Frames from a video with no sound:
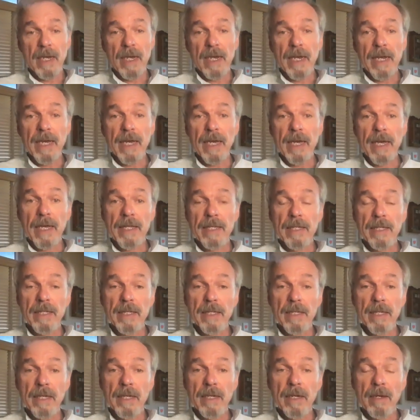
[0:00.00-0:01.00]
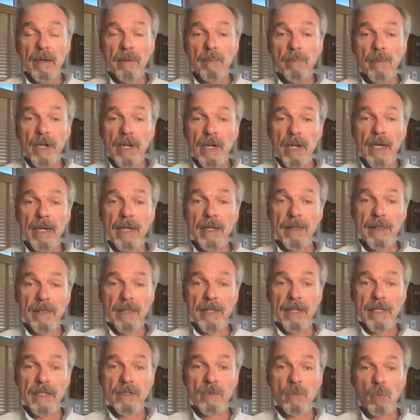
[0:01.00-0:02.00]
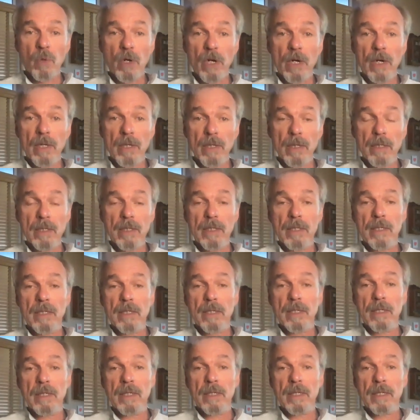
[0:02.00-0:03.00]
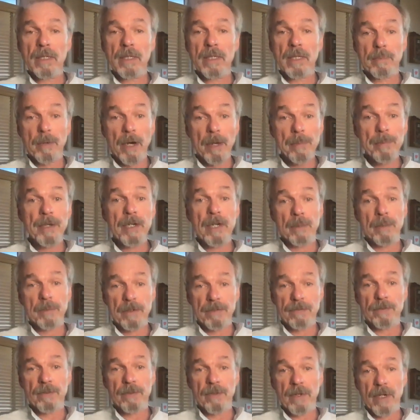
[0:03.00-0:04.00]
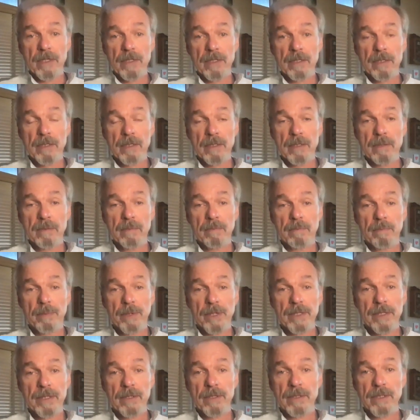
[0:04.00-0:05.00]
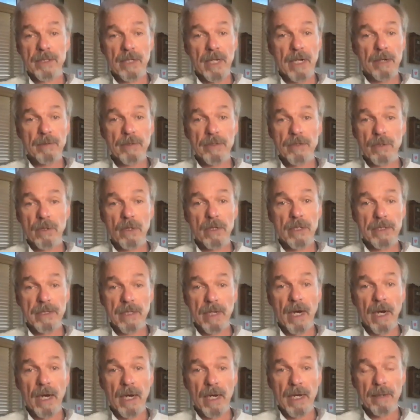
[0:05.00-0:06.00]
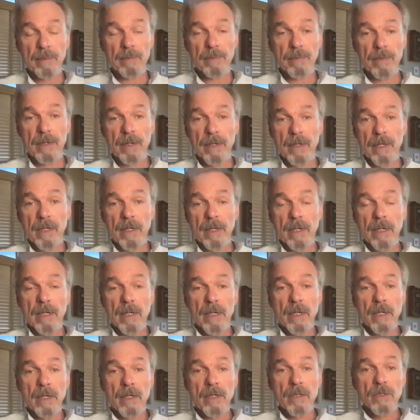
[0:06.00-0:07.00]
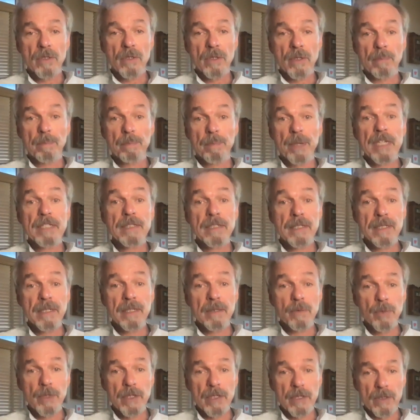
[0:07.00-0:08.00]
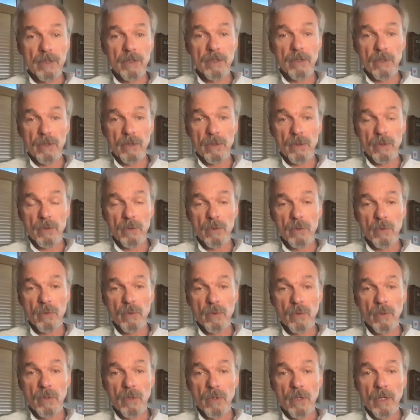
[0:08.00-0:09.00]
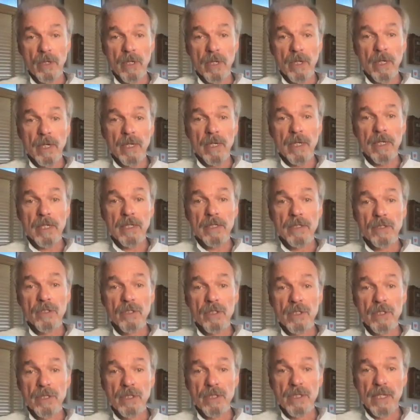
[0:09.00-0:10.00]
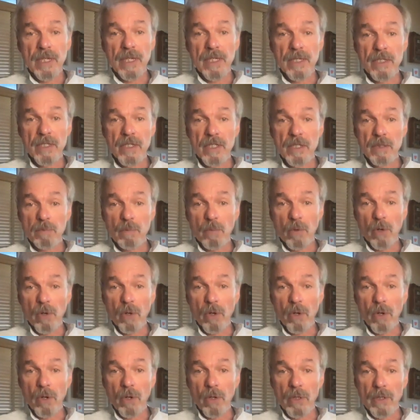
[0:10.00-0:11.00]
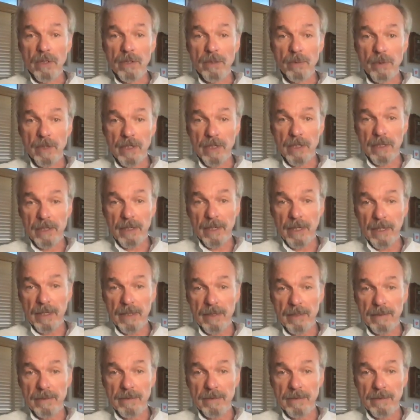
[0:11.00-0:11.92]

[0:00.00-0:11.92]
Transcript: And my client thinks, well, they might be coming for us, but there are sirens all the time. So the best thing we can do is just stay as small as we can get.